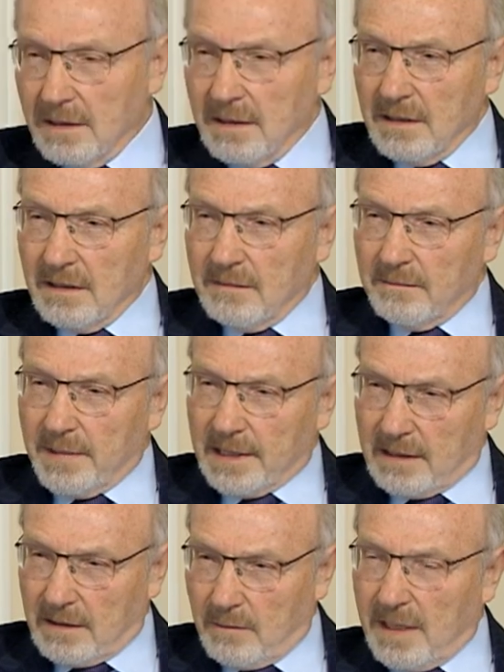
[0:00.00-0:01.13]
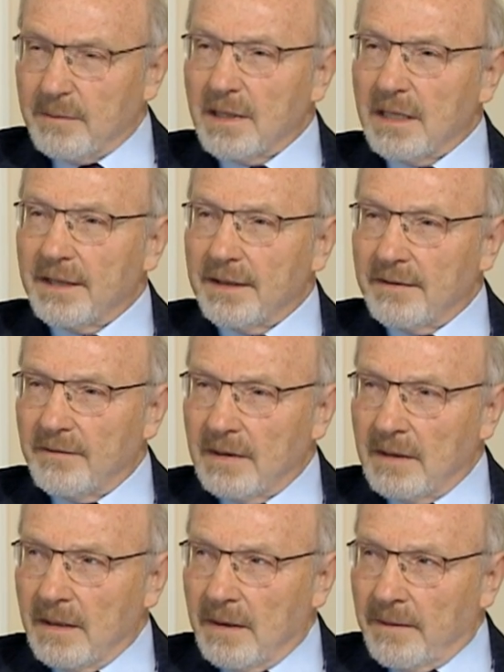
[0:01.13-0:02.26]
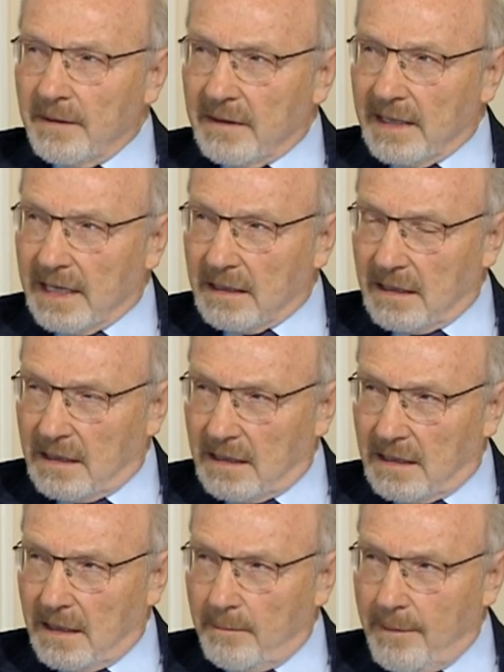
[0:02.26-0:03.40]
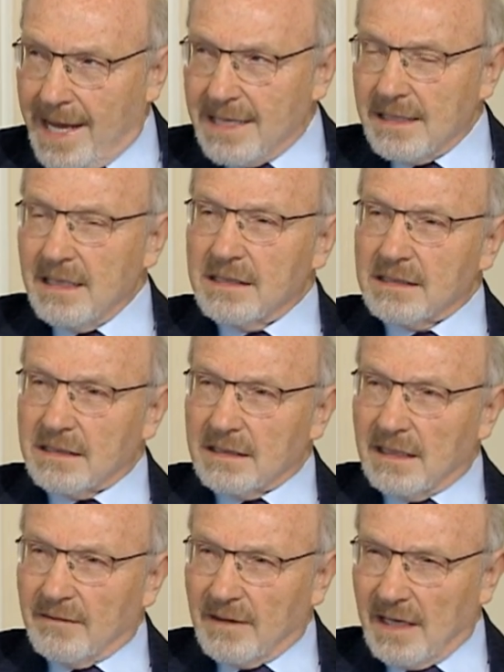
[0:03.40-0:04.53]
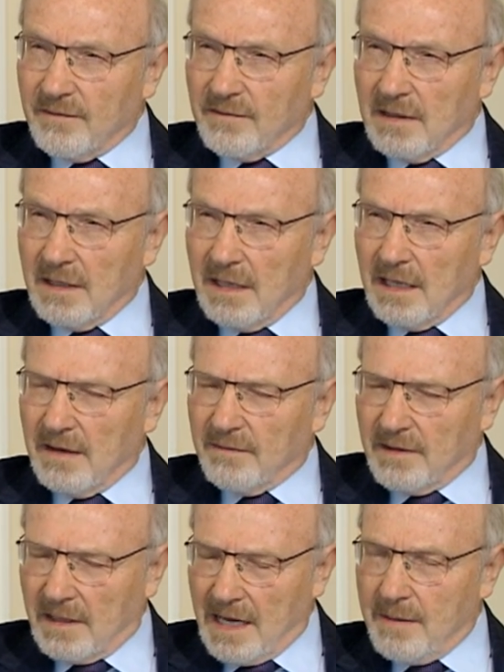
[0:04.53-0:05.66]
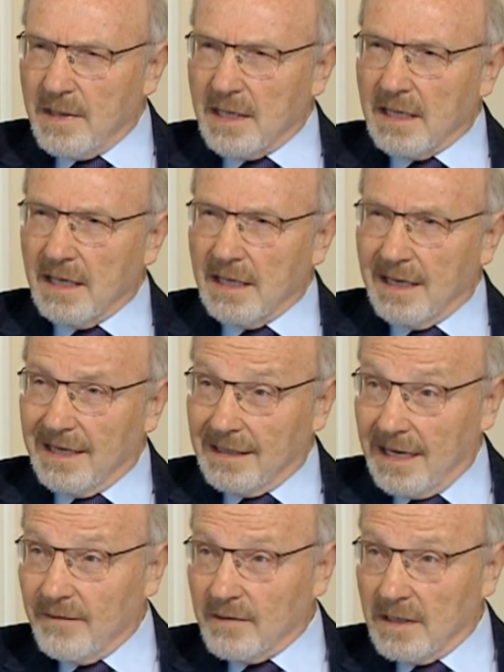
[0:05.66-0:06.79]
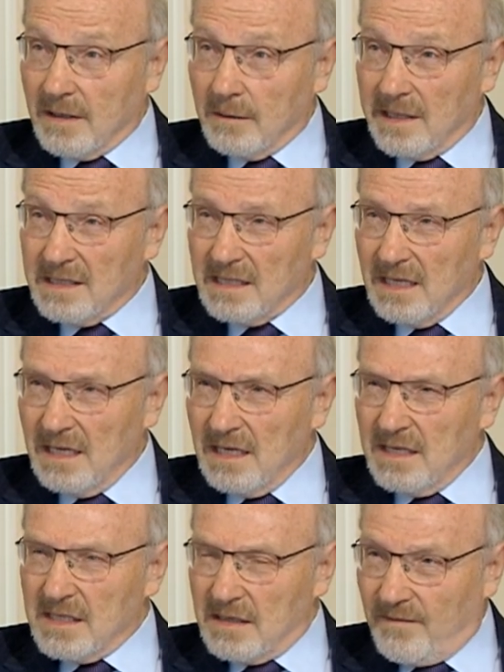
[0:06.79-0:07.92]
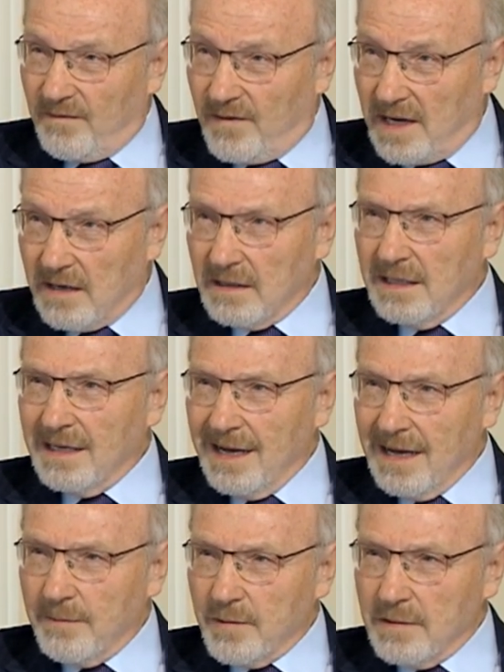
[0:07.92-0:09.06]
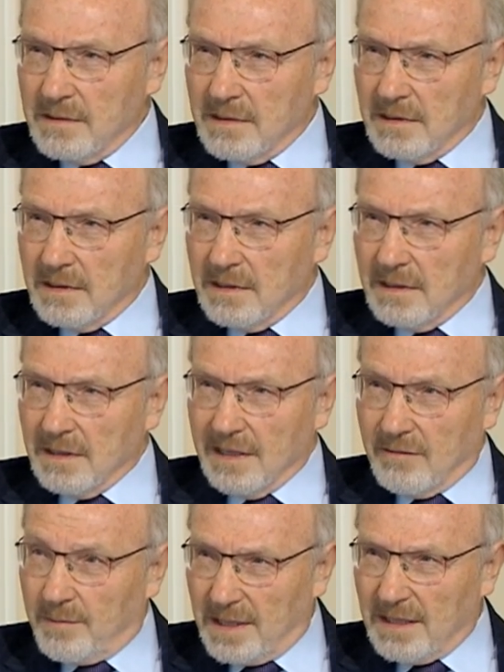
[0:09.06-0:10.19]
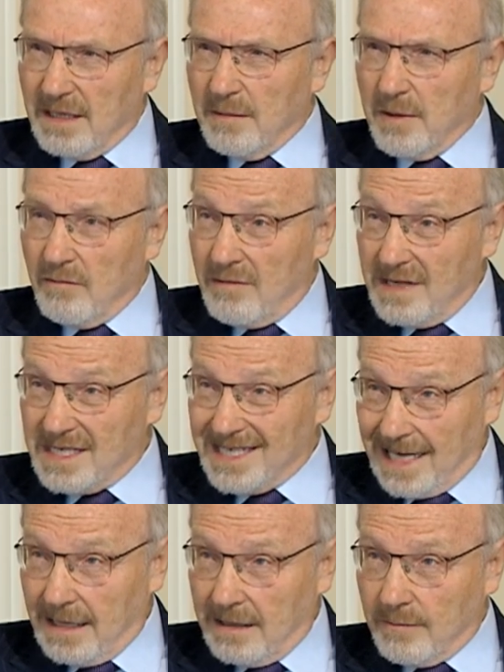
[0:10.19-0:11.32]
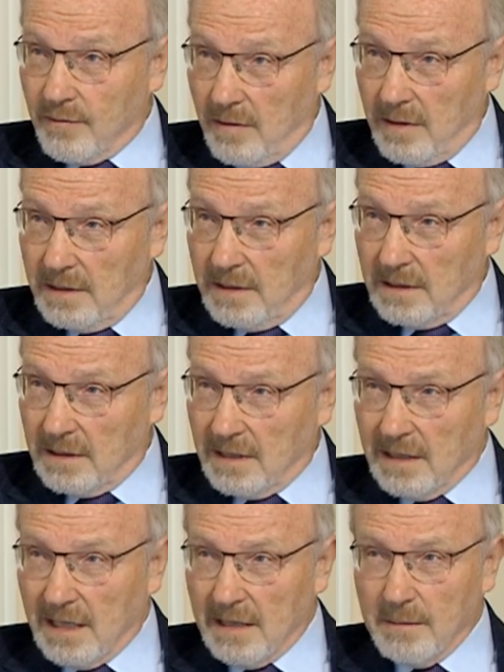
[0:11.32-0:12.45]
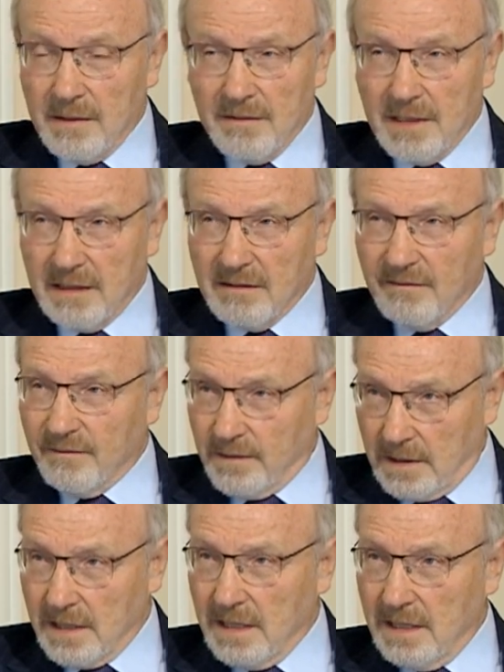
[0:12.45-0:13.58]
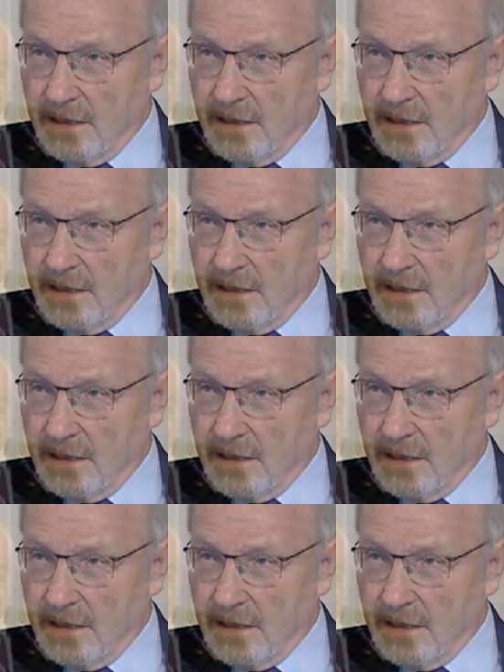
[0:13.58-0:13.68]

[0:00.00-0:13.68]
Alan Gerson. Do I believe that the maintenance of the, FT, of the MEK on the FTO list severely hampers their ability to be resettled abroad? I believe that fully.